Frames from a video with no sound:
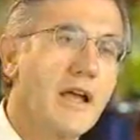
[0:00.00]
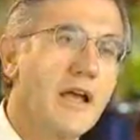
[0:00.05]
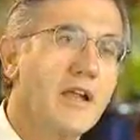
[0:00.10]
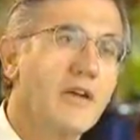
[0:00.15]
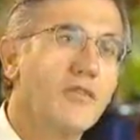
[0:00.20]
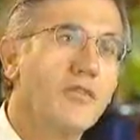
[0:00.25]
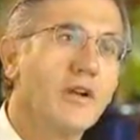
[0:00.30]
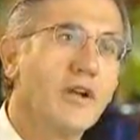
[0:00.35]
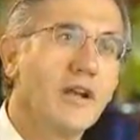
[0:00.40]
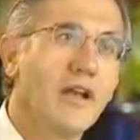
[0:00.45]

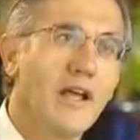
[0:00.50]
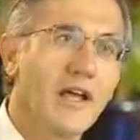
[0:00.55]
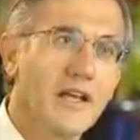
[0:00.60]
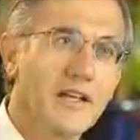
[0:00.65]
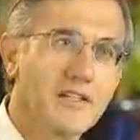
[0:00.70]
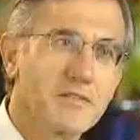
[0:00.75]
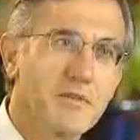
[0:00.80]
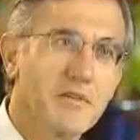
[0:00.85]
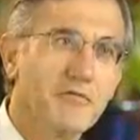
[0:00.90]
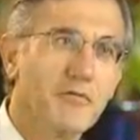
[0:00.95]
and
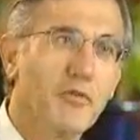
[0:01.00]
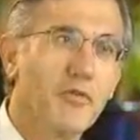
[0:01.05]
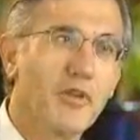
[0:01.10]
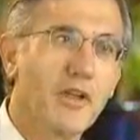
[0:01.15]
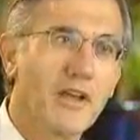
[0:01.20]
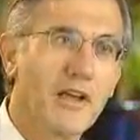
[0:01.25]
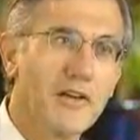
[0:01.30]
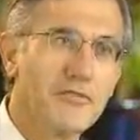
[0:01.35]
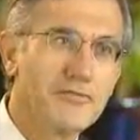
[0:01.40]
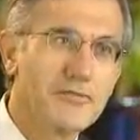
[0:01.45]
relax before
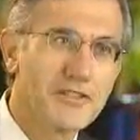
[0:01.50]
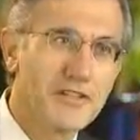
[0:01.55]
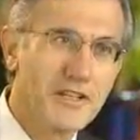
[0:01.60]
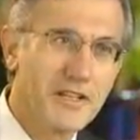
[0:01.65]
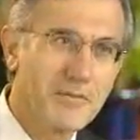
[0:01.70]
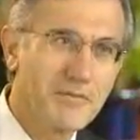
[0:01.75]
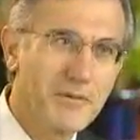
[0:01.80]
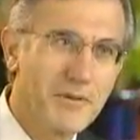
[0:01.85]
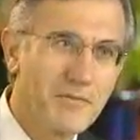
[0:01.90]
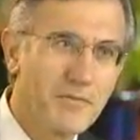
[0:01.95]
they go to
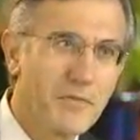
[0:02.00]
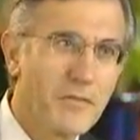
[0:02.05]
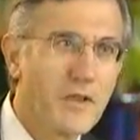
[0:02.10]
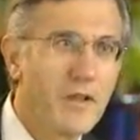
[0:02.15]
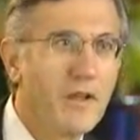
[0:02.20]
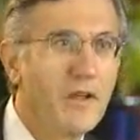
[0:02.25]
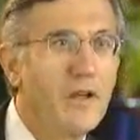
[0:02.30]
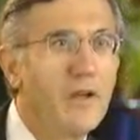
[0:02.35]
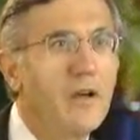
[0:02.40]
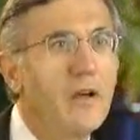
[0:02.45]
sleep.
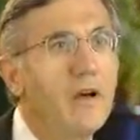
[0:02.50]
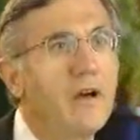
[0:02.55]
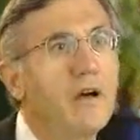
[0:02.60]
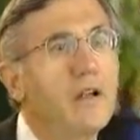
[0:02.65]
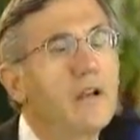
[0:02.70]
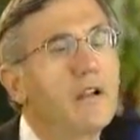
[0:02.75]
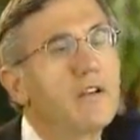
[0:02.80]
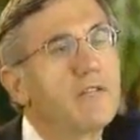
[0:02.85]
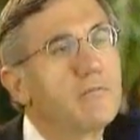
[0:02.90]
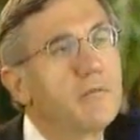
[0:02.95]

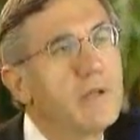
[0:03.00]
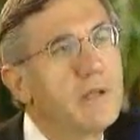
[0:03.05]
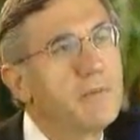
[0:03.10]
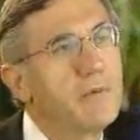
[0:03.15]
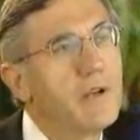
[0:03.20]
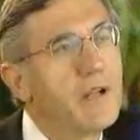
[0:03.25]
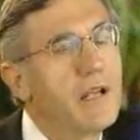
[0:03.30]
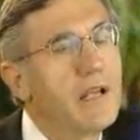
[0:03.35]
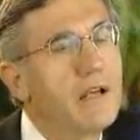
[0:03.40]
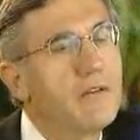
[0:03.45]
A lot of
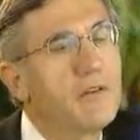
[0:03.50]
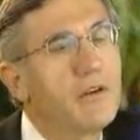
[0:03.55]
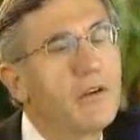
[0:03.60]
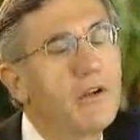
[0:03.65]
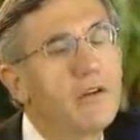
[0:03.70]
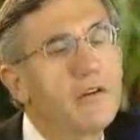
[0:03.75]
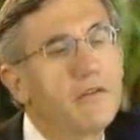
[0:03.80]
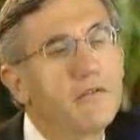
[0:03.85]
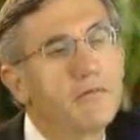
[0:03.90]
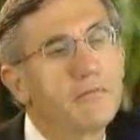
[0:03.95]
people have a
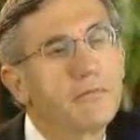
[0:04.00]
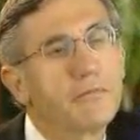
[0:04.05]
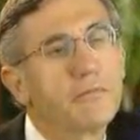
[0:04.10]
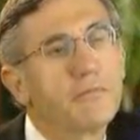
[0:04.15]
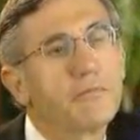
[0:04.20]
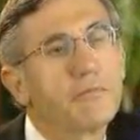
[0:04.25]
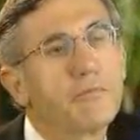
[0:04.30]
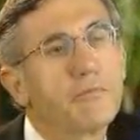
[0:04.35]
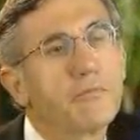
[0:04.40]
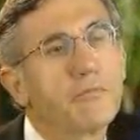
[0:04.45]
lot of
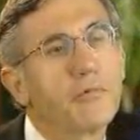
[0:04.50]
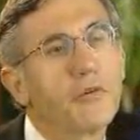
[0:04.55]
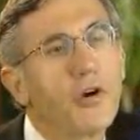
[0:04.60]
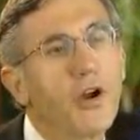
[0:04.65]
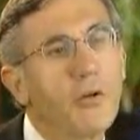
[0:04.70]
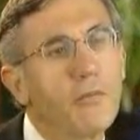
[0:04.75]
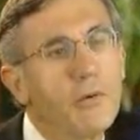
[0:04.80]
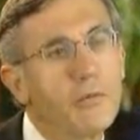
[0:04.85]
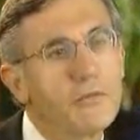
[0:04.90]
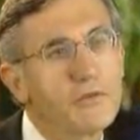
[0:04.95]

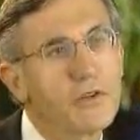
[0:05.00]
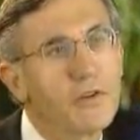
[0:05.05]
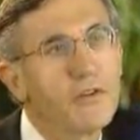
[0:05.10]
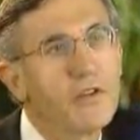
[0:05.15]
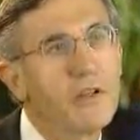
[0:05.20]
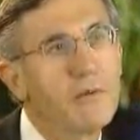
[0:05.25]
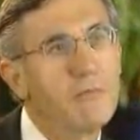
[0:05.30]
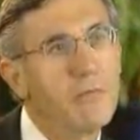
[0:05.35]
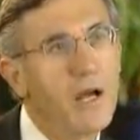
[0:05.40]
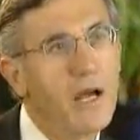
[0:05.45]
problems on
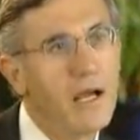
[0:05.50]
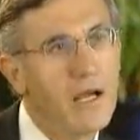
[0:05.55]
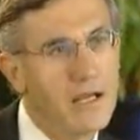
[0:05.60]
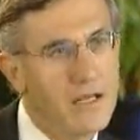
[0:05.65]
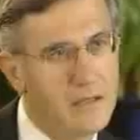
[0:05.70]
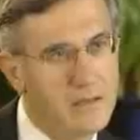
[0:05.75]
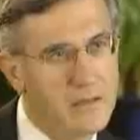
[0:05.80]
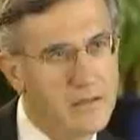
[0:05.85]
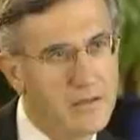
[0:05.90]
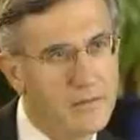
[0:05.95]
their
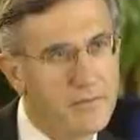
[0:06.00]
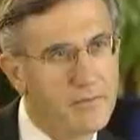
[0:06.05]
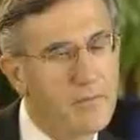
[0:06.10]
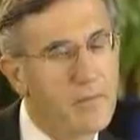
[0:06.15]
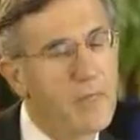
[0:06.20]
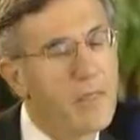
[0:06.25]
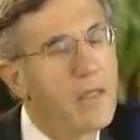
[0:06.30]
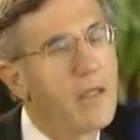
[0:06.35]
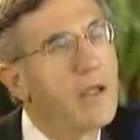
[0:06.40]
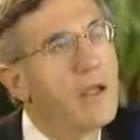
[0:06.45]
mind,
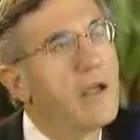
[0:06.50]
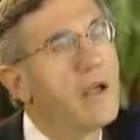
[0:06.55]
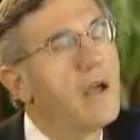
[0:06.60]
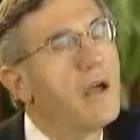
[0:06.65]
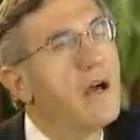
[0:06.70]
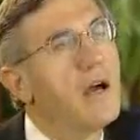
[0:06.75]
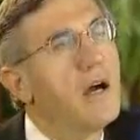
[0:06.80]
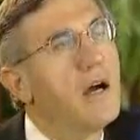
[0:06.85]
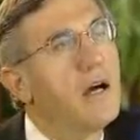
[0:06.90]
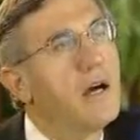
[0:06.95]

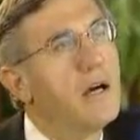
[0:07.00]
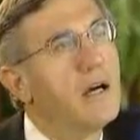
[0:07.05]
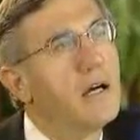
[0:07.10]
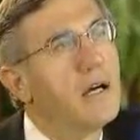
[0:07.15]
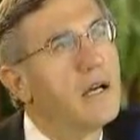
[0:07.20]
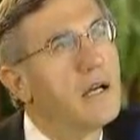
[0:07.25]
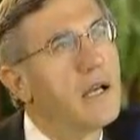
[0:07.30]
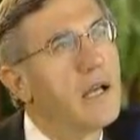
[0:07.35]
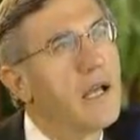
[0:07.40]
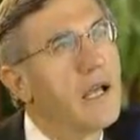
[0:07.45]

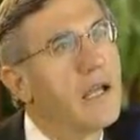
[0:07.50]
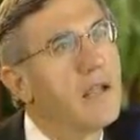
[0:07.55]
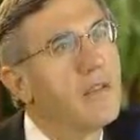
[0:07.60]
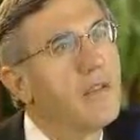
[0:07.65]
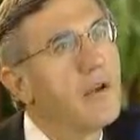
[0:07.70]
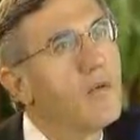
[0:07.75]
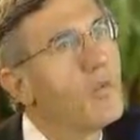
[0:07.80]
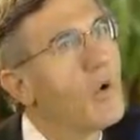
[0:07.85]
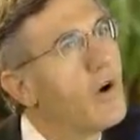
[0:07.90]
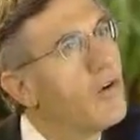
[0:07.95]
and
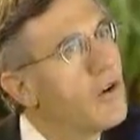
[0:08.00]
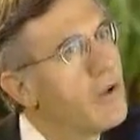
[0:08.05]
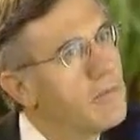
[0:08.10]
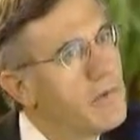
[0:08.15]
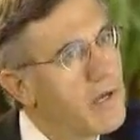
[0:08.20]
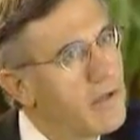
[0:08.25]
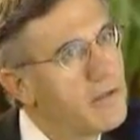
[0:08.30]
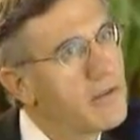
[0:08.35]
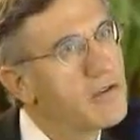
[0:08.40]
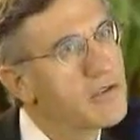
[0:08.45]
they worry
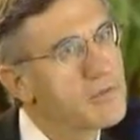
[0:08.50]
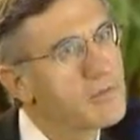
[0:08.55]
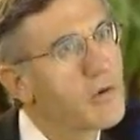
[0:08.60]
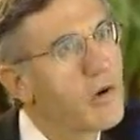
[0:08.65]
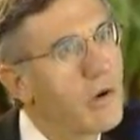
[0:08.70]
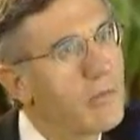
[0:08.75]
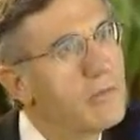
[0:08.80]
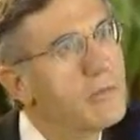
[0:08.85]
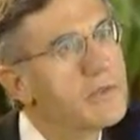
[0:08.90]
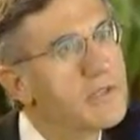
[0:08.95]
about those
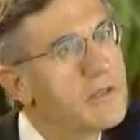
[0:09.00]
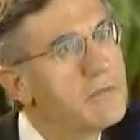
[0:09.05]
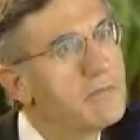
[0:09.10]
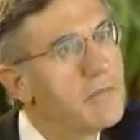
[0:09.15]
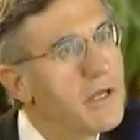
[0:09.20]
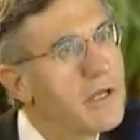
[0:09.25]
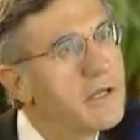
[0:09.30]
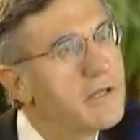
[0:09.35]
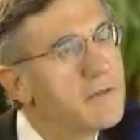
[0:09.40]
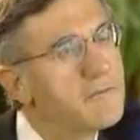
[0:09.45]
problems in
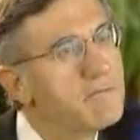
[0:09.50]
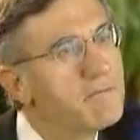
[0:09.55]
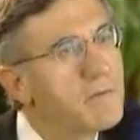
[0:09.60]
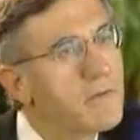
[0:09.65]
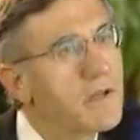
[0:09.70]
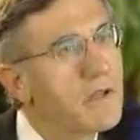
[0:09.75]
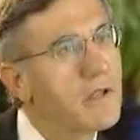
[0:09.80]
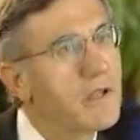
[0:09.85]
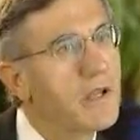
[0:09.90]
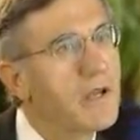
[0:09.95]
bed
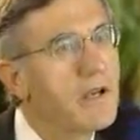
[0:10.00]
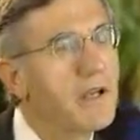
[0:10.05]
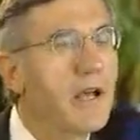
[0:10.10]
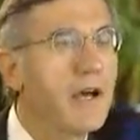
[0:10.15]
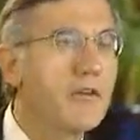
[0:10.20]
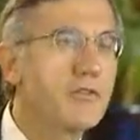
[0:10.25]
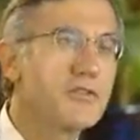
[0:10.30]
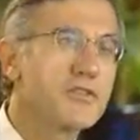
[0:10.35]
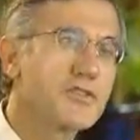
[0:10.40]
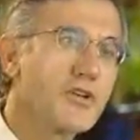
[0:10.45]
and
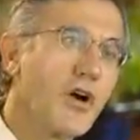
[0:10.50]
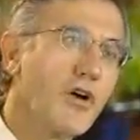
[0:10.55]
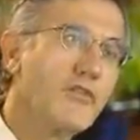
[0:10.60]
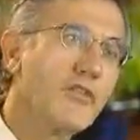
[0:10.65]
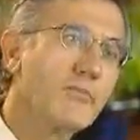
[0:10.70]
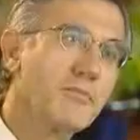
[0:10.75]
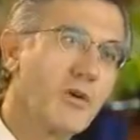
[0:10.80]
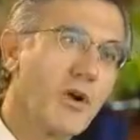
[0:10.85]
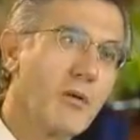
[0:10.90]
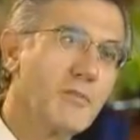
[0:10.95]
how to solve
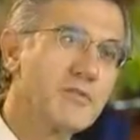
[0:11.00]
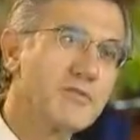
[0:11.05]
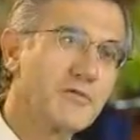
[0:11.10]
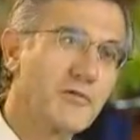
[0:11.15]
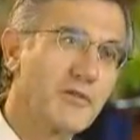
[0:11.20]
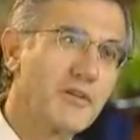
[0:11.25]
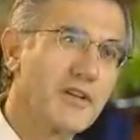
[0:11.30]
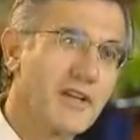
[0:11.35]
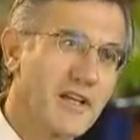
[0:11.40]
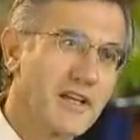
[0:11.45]
the problems
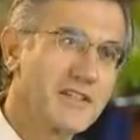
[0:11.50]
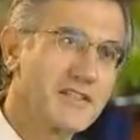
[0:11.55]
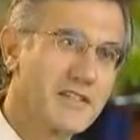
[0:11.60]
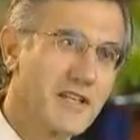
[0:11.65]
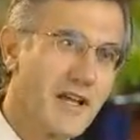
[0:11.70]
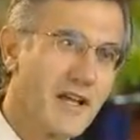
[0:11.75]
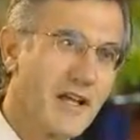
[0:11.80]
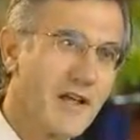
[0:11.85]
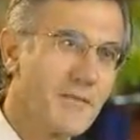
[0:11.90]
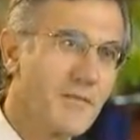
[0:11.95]
for the next
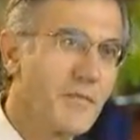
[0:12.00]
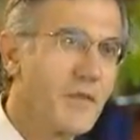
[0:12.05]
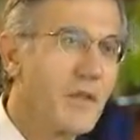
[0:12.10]
day.